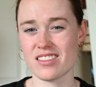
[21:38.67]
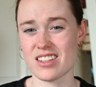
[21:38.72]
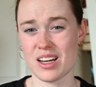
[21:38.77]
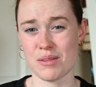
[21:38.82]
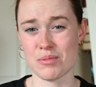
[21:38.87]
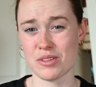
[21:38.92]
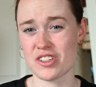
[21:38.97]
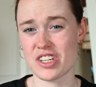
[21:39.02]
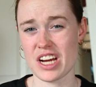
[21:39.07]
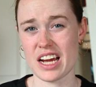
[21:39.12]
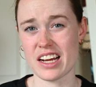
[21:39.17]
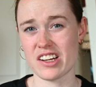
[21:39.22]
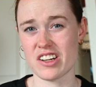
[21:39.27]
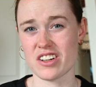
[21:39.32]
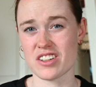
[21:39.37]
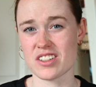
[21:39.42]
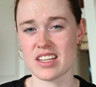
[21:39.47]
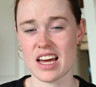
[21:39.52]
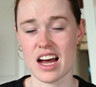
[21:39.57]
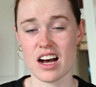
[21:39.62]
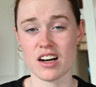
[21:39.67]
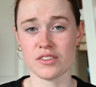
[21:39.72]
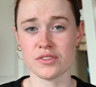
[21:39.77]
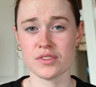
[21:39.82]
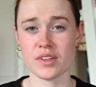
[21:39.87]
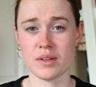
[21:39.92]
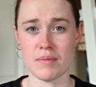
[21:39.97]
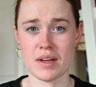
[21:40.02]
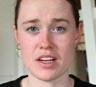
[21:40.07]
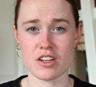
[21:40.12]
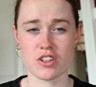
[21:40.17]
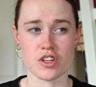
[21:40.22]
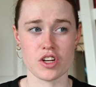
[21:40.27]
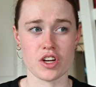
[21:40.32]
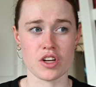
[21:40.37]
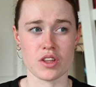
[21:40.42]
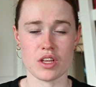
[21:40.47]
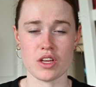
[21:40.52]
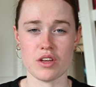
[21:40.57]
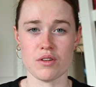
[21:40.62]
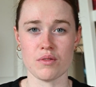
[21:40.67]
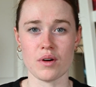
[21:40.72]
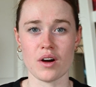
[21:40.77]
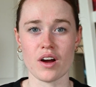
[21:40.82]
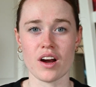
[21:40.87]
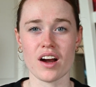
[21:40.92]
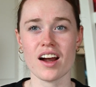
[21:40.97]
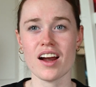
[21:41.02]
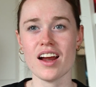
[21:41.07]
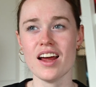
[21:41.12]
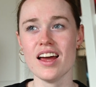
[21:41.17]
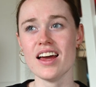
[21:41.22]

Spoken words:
double check yourself and make sure that you are